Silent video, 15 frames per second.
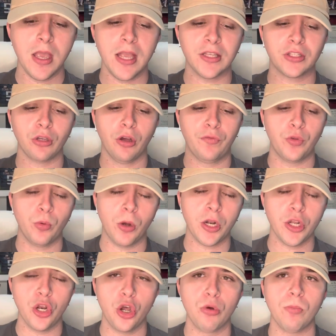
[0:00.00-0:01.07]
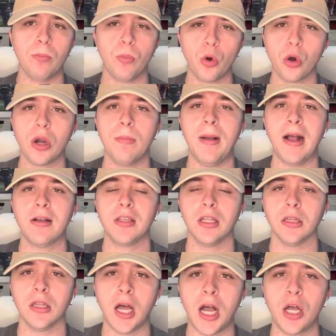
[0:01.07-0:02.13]
And so if you want to know more about
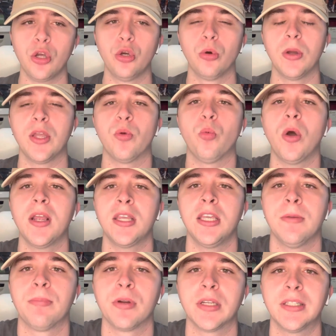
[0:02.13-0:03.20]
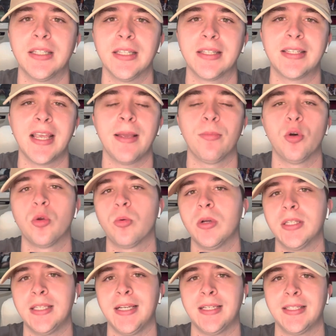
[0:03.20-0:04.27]
Yalaho and what he brings to the table and
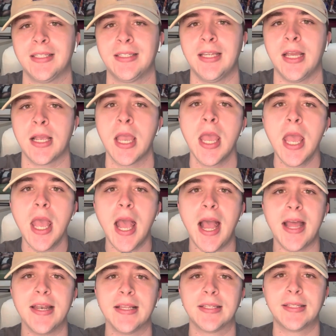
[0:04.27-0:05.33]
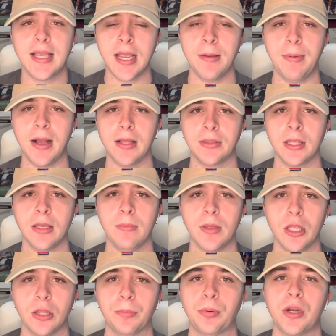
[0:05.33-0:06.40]
what Texas Tech had to say about them
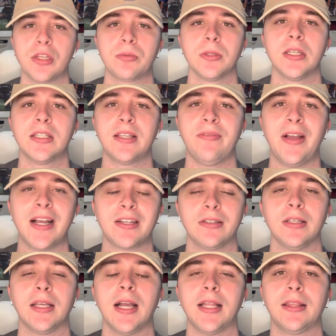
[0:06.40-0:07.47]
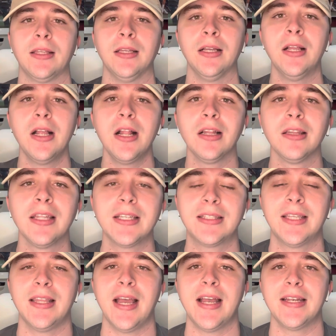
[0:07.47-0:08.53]
in the press release, I've actually got the link
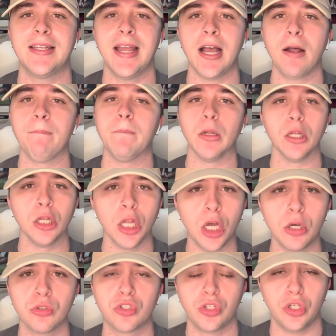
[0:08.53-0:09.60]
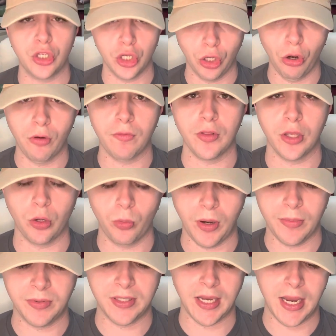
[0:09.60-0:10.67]
to that down below so you can go over their
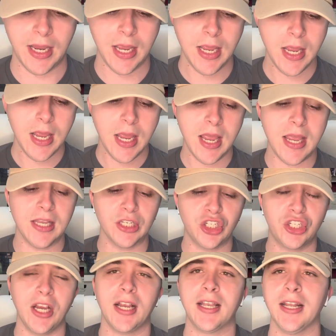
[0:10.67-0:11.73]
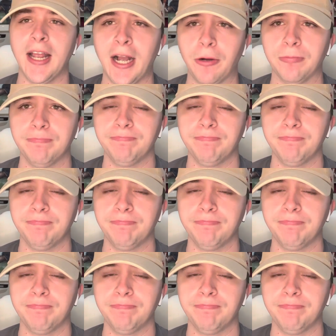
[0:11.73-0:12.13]
website and check it out.